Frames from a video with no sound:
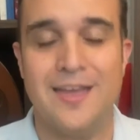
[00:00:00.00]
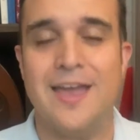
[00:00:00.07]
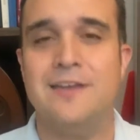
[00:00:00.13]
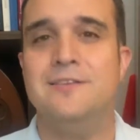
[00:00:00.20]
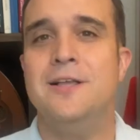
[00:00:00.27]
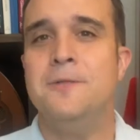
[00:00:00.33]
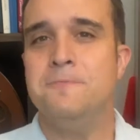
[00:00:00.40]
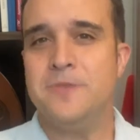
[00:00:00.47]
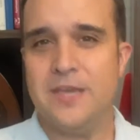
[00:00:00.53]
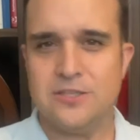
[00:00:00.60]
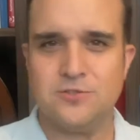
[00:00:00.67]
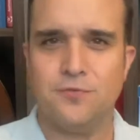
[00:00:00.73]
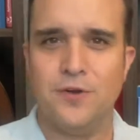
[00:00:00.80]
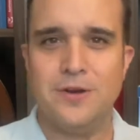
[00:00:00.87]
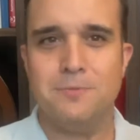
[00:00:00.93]
And
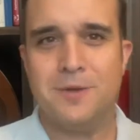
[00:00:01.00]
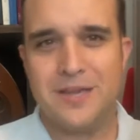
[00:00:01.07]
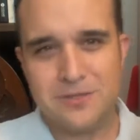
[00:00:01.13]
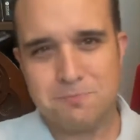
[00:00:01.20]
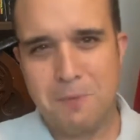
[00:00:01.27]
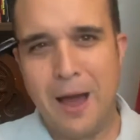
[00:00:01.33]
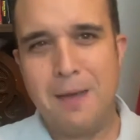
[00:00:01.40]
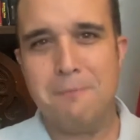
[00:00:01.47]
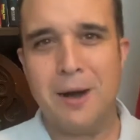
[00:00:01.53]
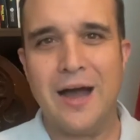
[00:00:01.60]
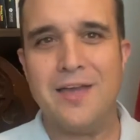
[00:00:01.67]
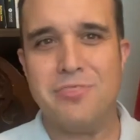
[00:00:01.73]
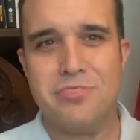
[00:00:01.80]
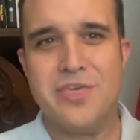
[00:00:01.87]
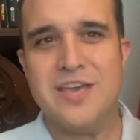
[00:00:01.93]
it's funny because my
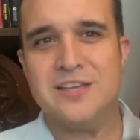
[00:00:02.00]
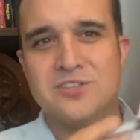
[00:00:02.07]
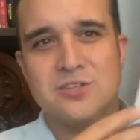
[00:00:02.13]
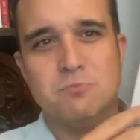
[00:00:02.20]
mind thinks